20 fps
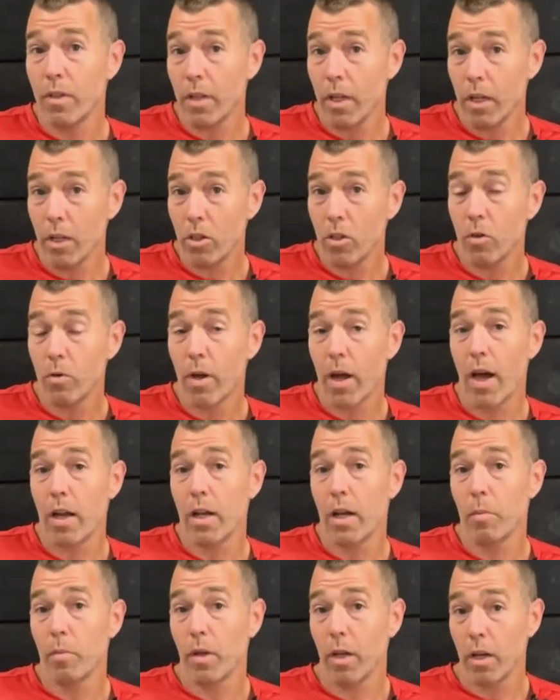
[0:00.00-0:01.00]
tissue
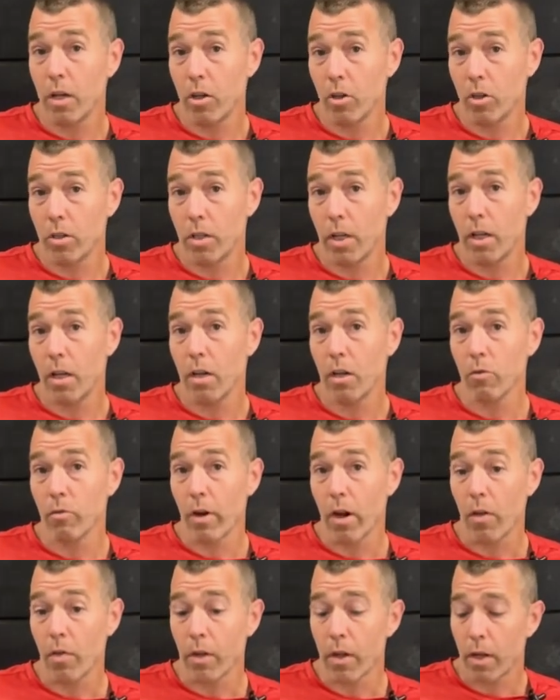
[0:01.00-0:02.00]
adaptation in and
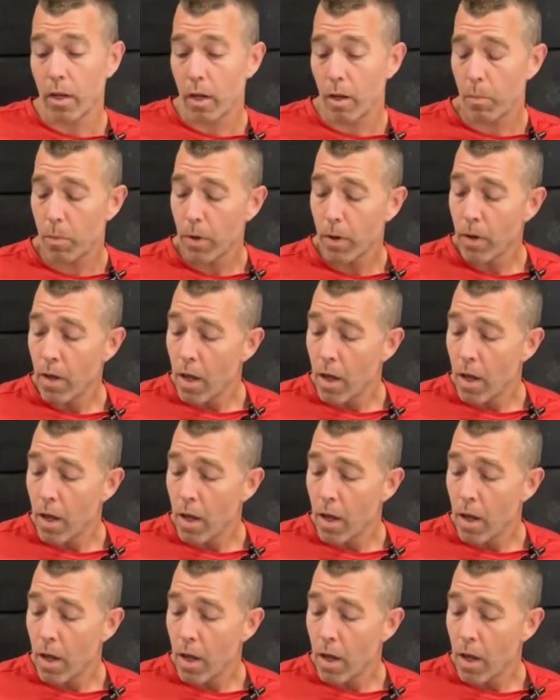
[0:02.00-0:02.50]
around the hip.